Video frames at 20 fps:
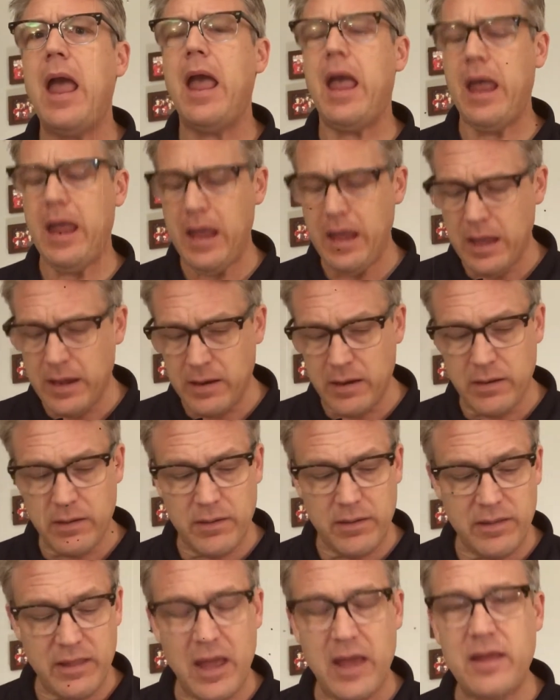And
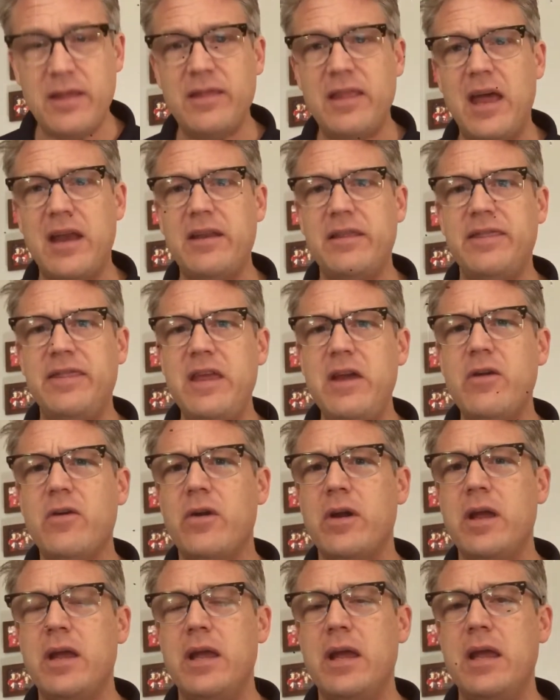that
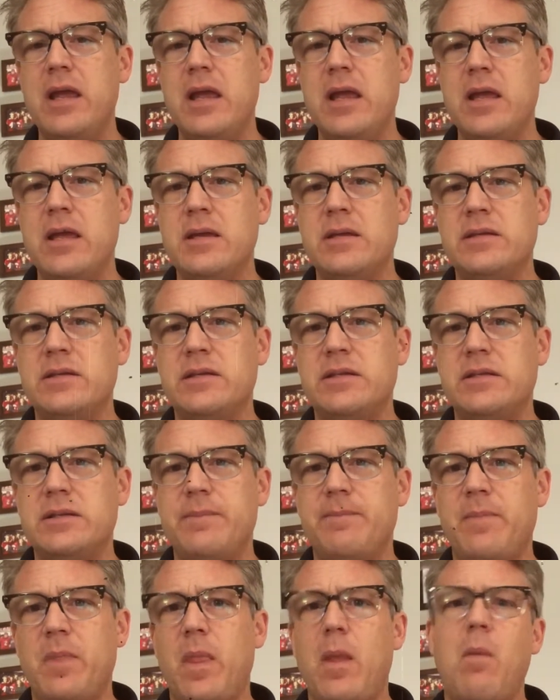theory is
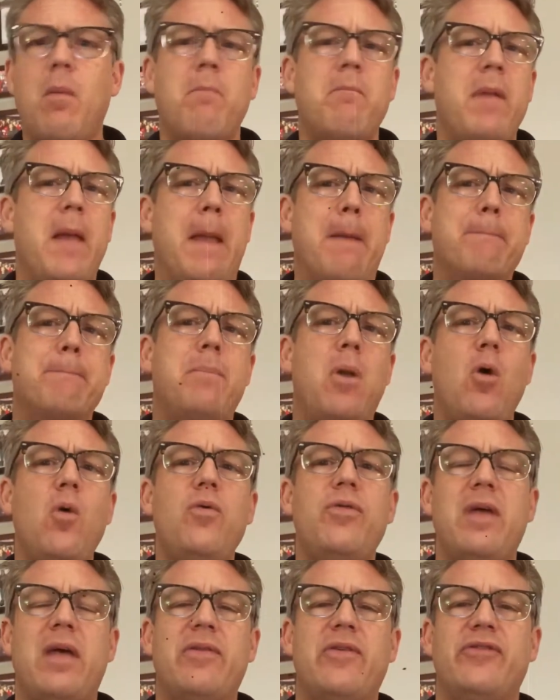
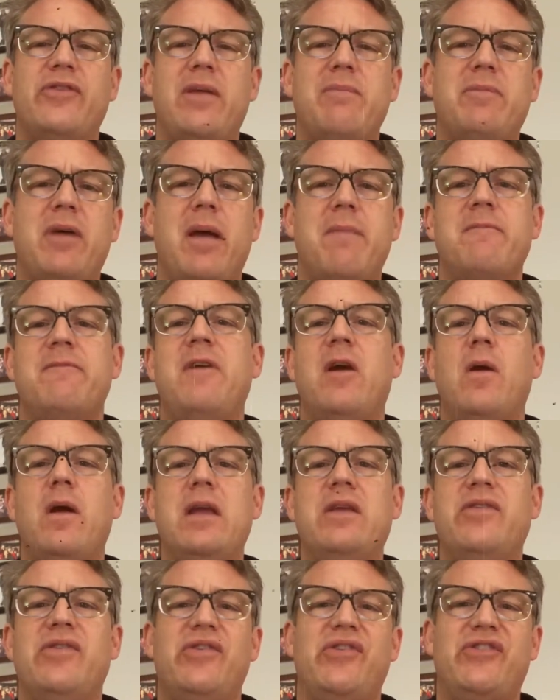both at the same time
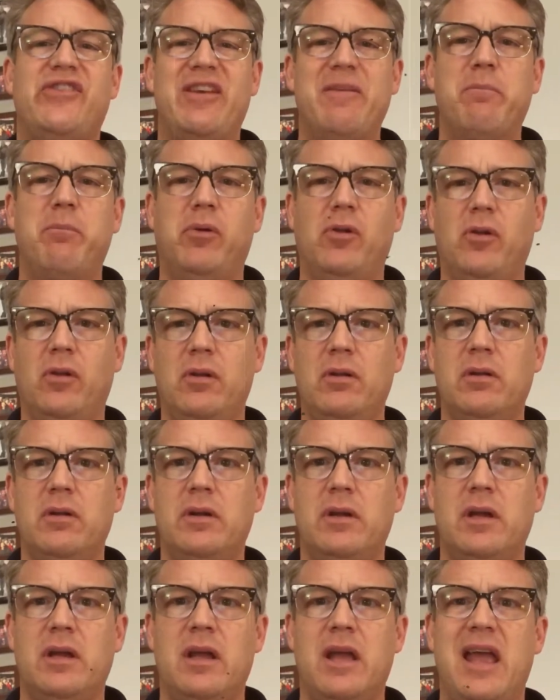very simple
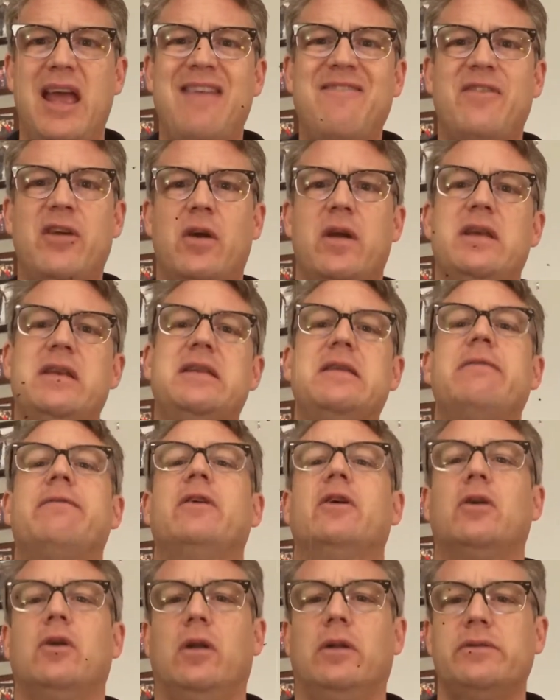and very
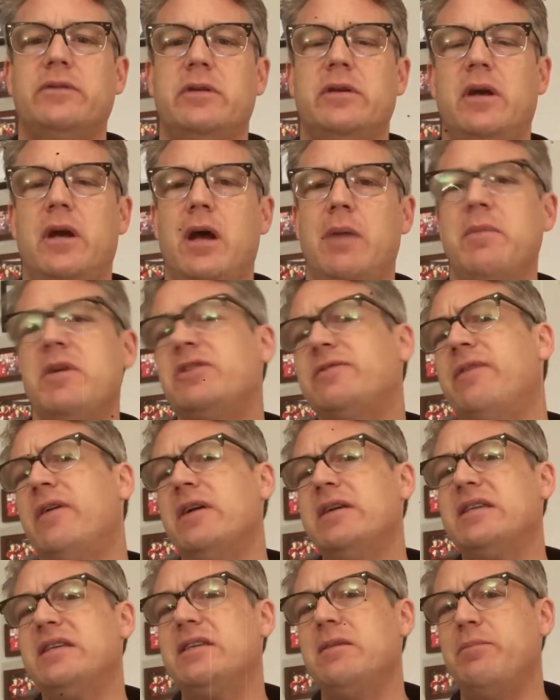difficult. It's
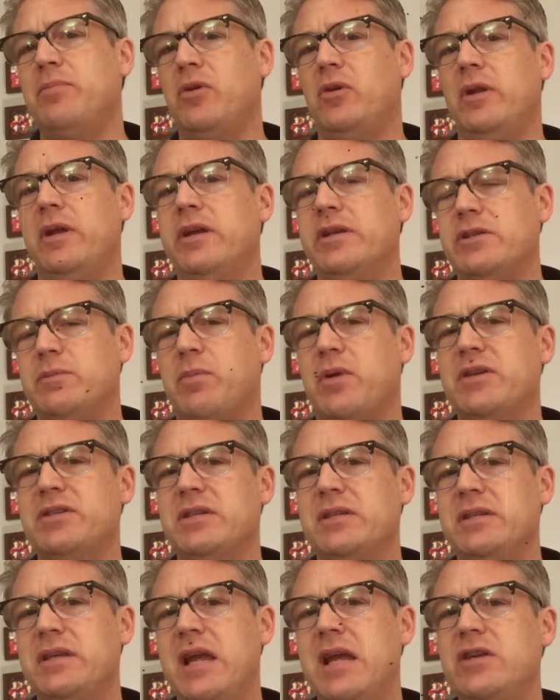very simple in its
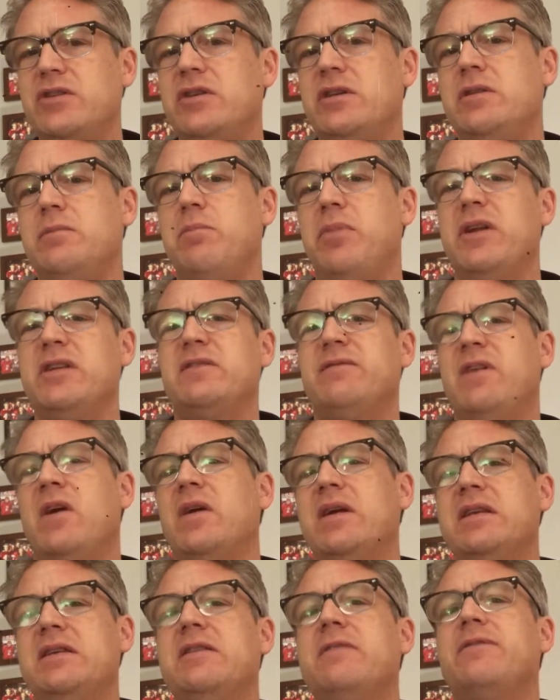presentation, but it's
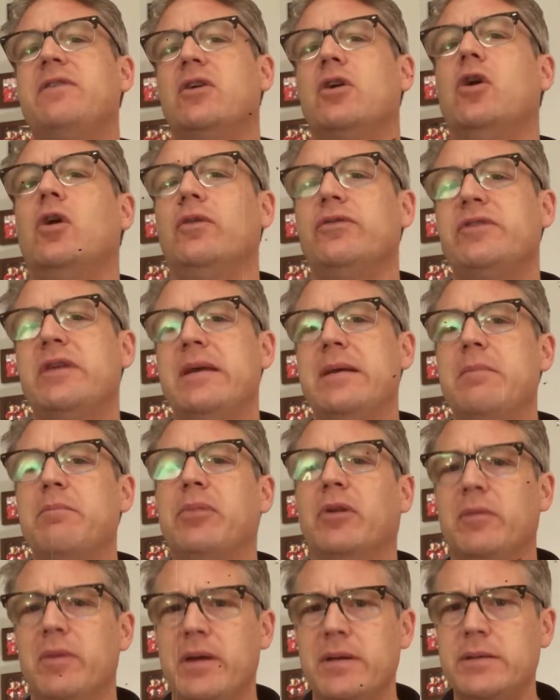very difficult to
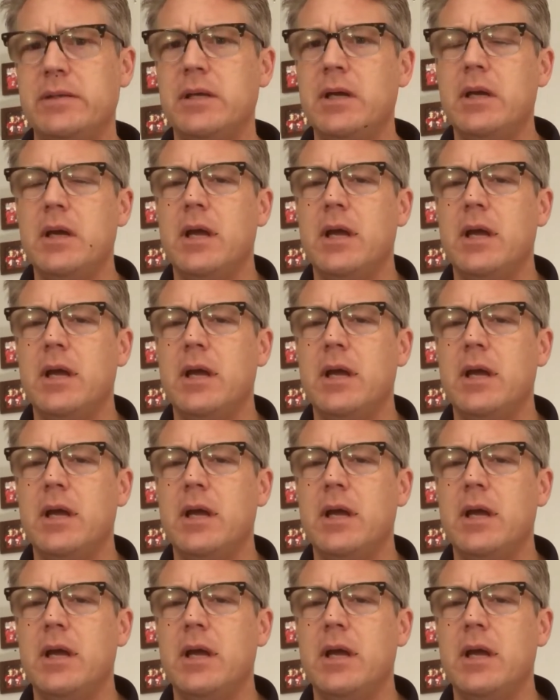implement